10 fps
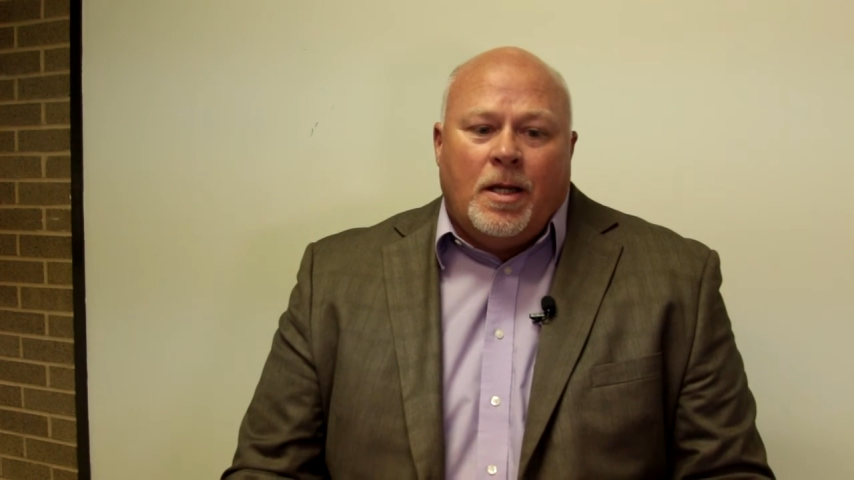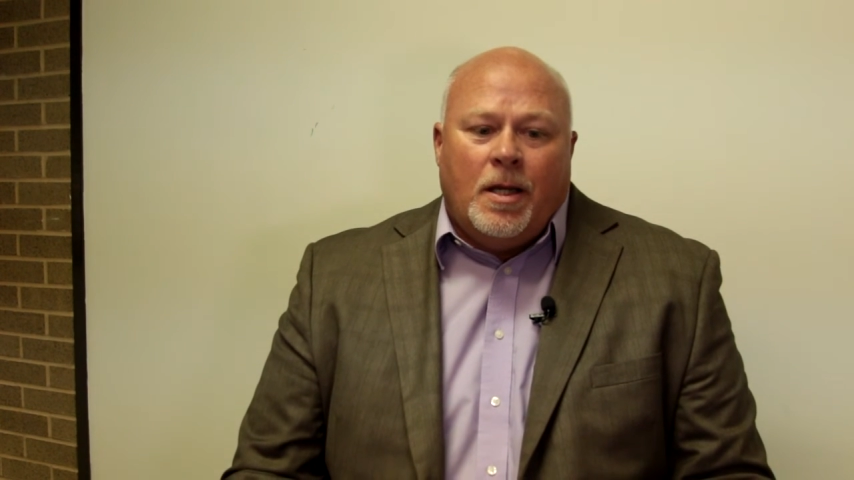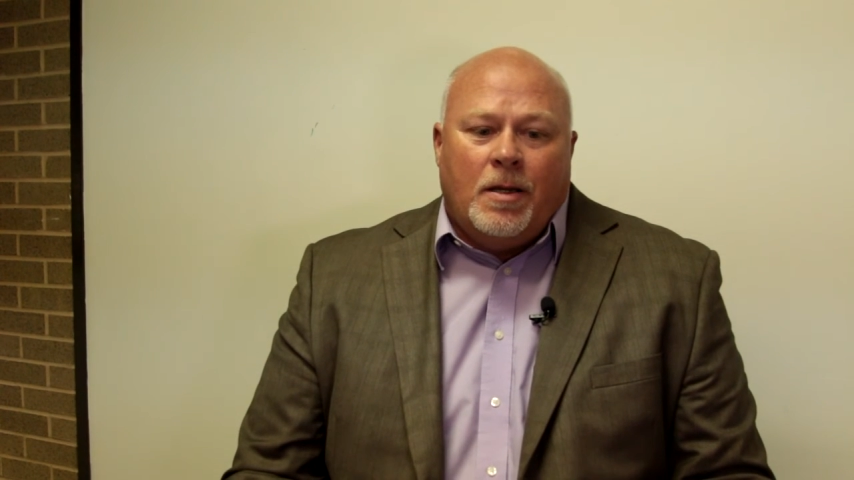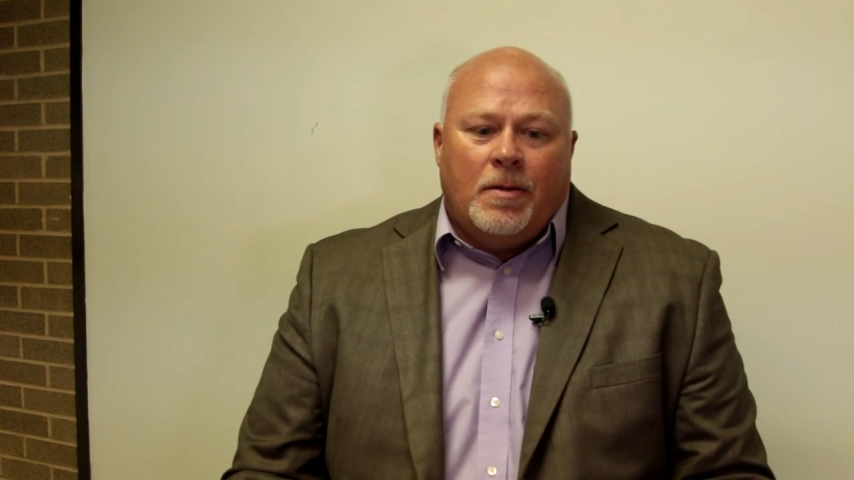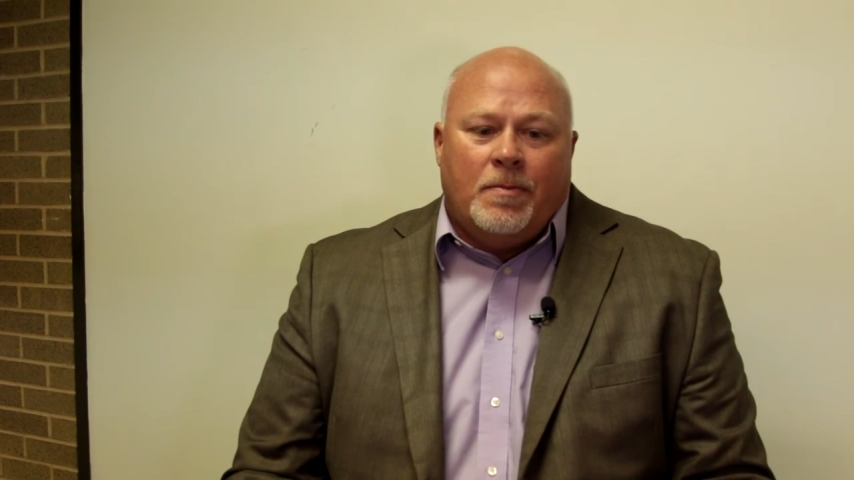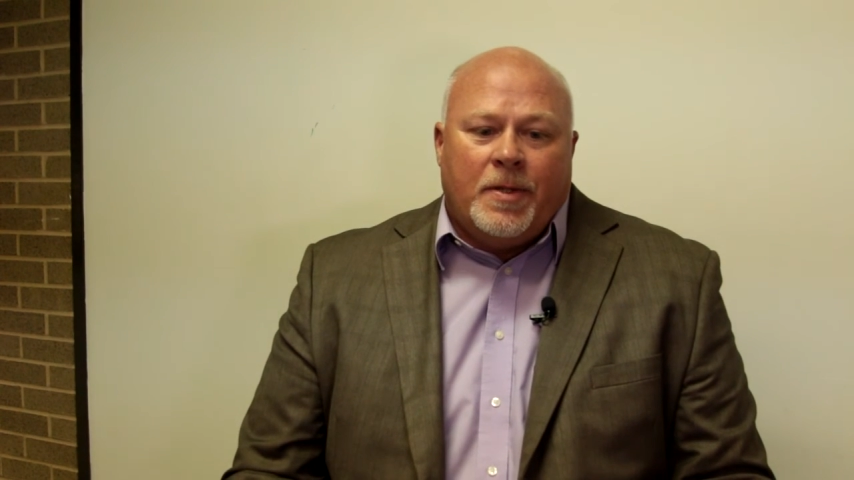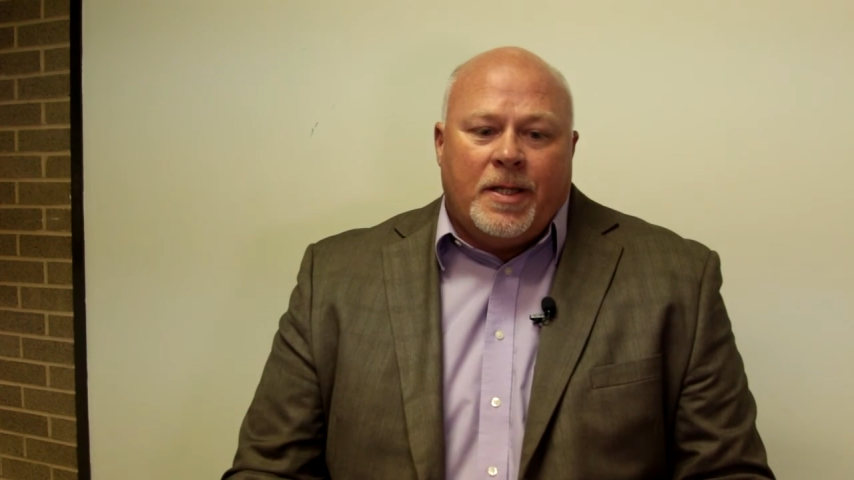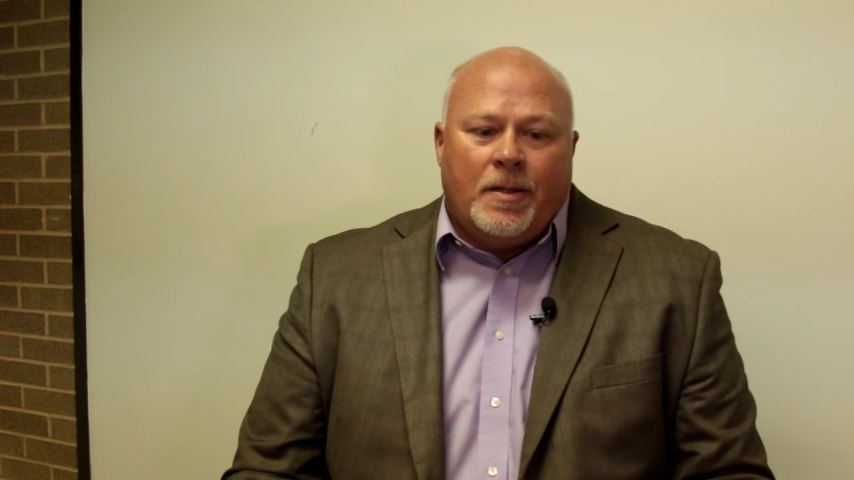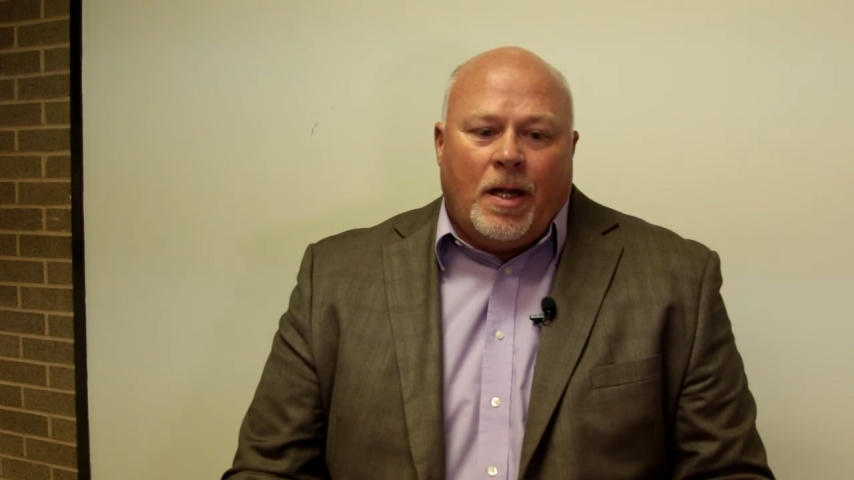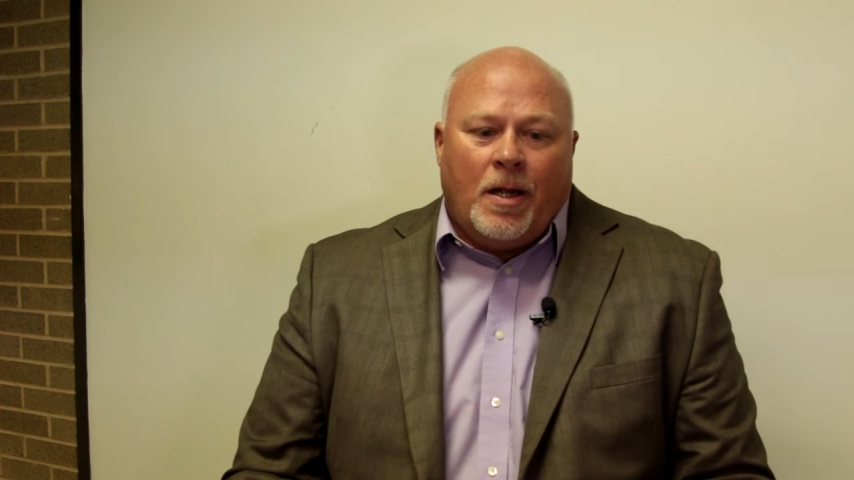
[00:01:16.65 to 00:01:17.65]

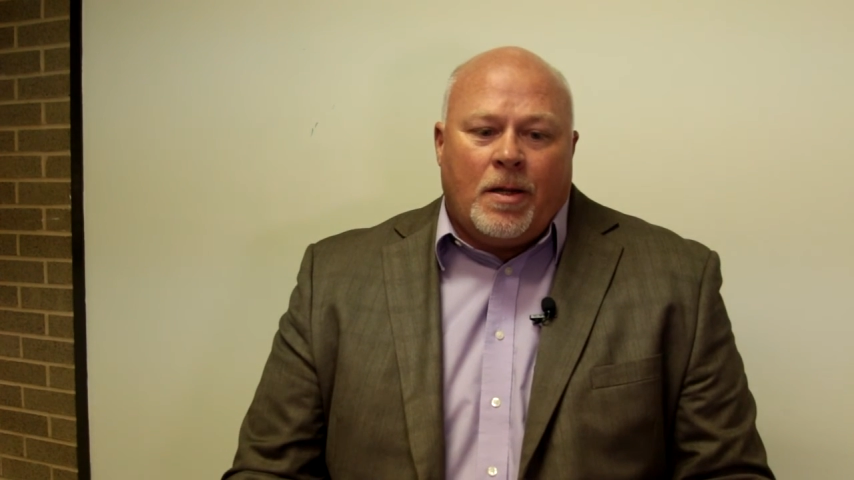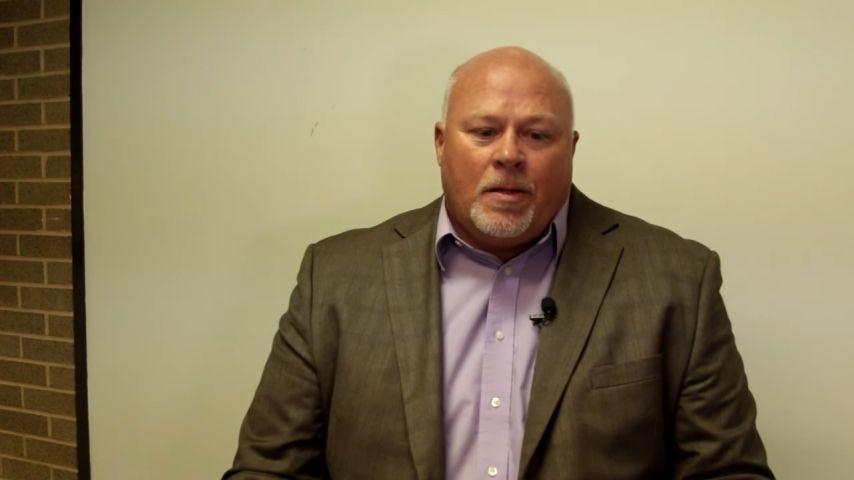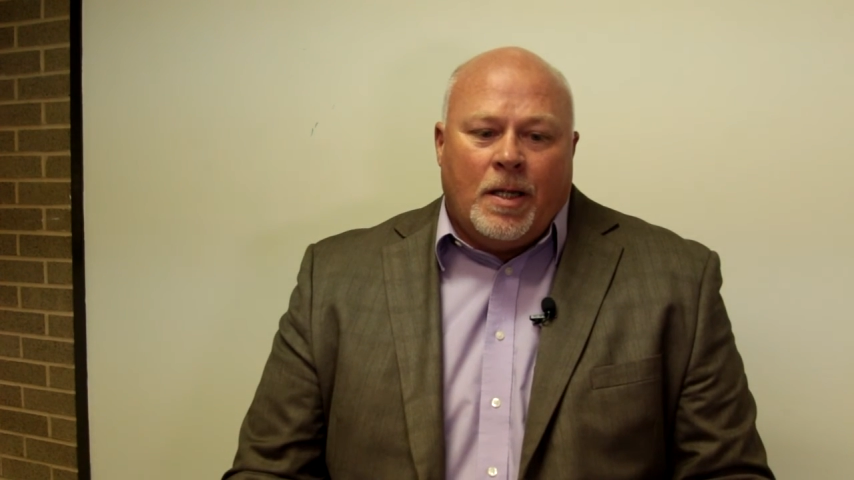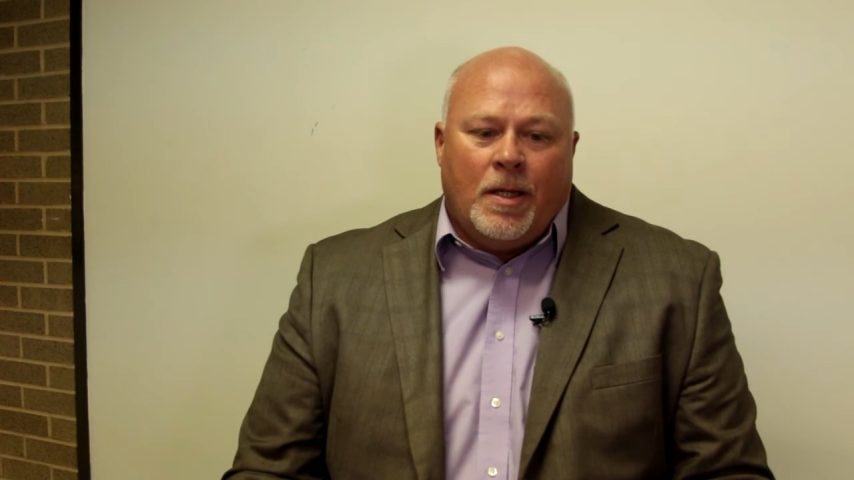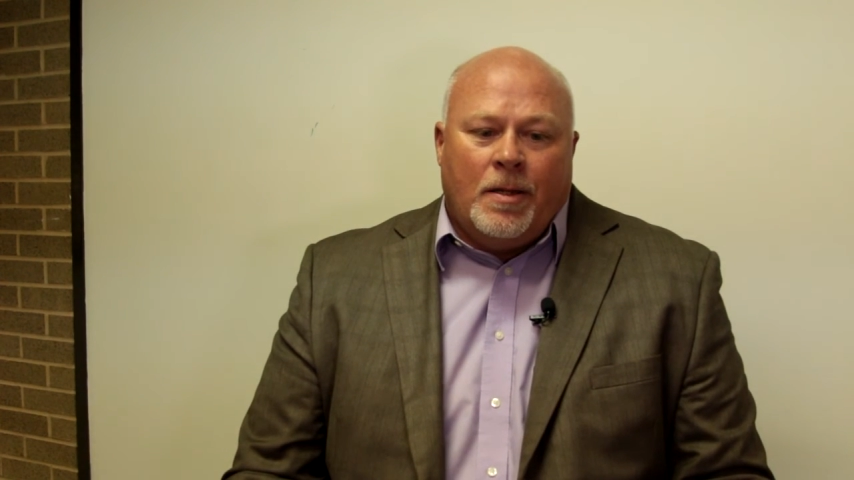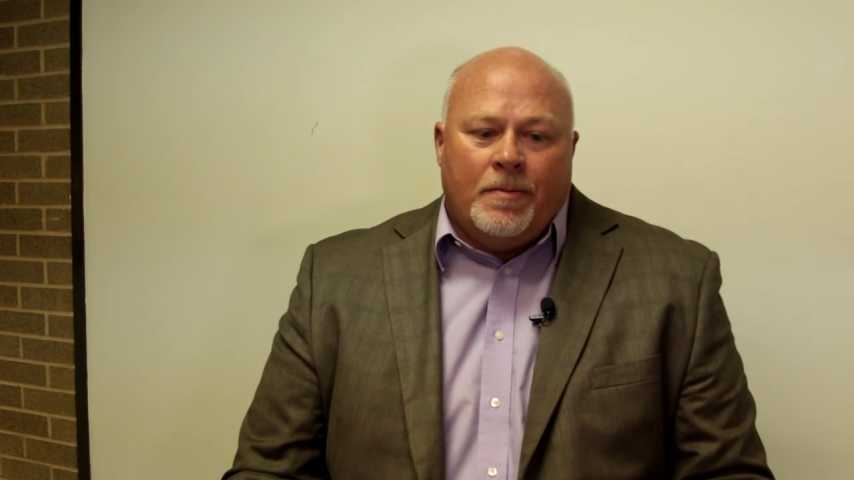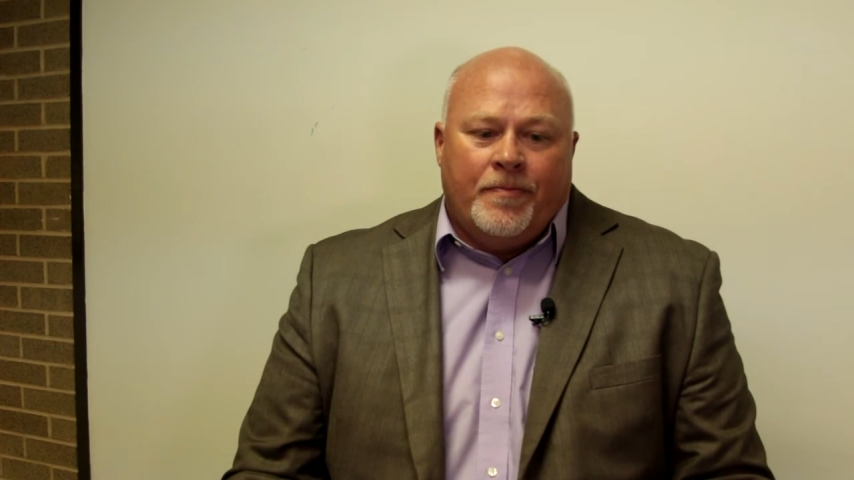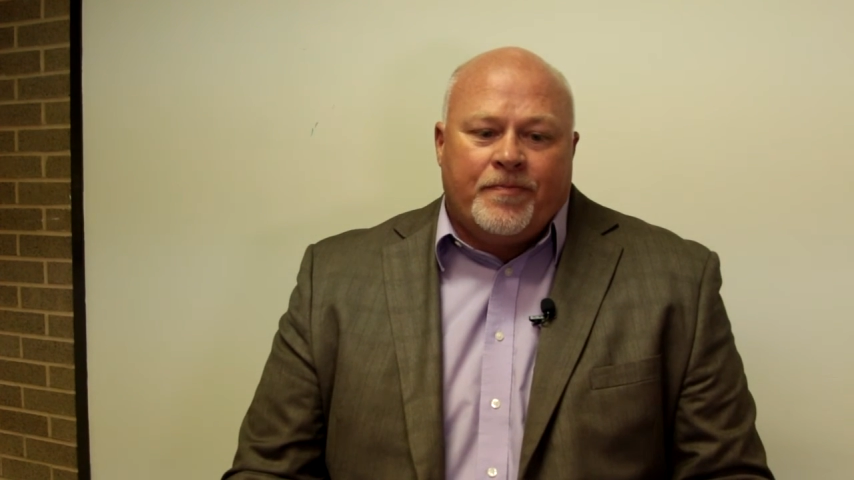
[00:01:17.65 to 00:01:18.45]
but our